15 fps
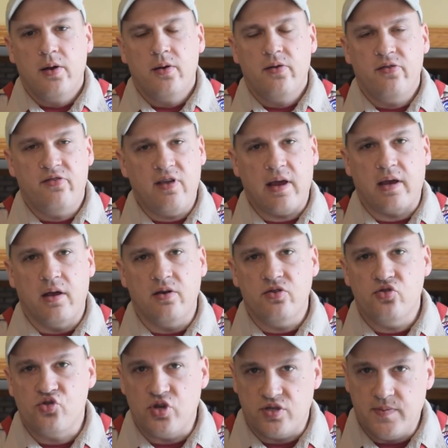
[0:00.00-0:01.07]

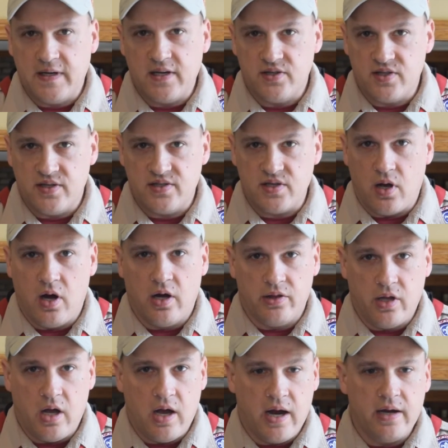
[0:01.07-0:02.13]
Second, just because it's
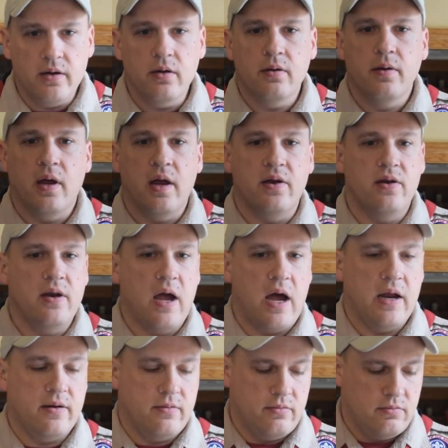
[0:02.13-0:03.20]
online and
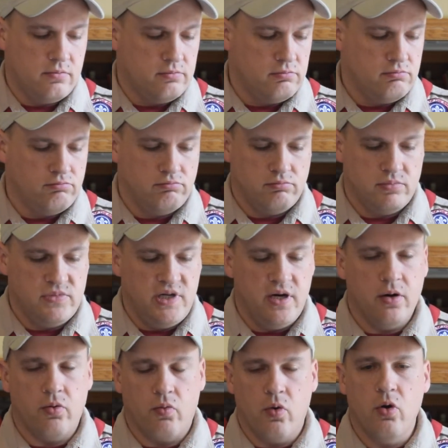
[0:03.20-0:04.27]
not
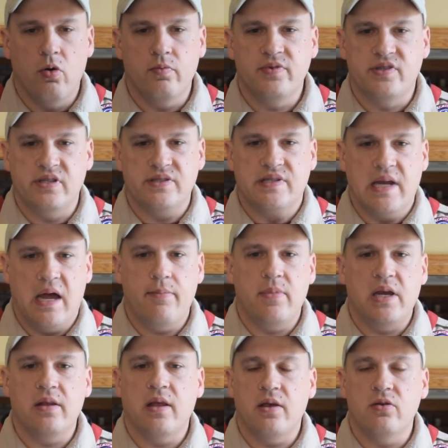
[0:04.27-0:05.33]
in a room does not
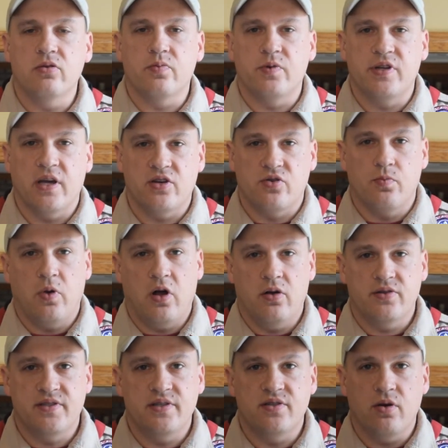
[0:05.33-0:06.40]
mean that youth protection
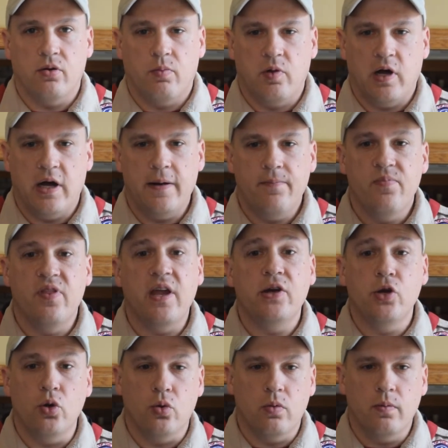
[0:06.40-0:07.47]
policies don't apply. They
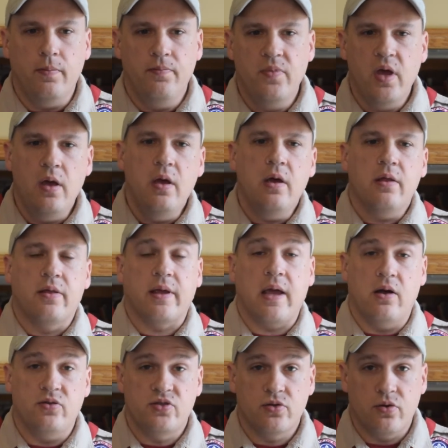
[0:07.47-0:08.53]
do. The
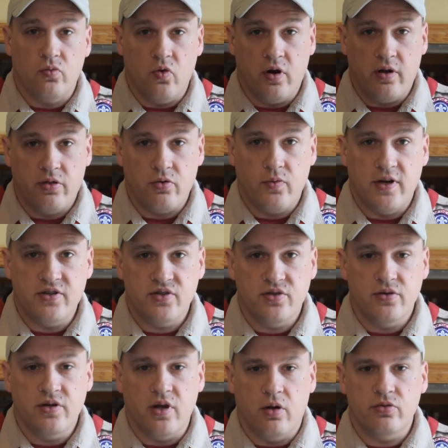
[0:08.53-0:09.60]
counselor and one other
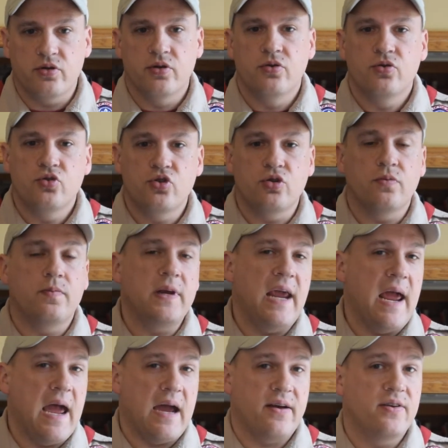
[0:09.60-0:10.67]
registered adult should be
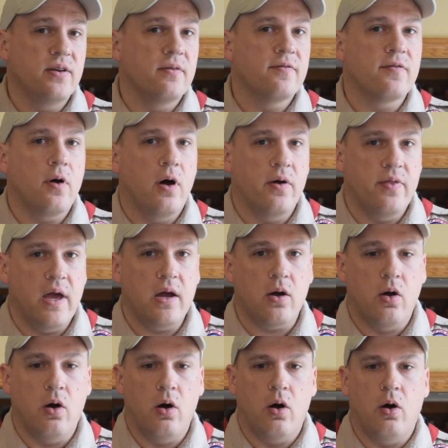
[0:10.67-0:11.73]
active on that
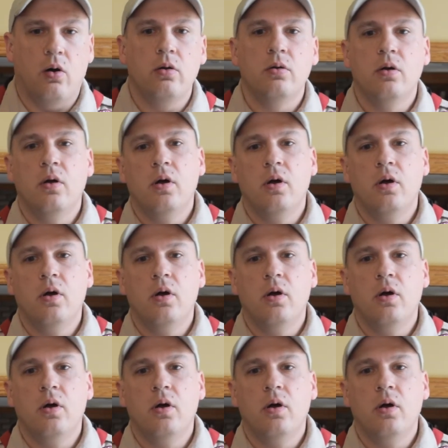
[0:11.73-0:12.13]
call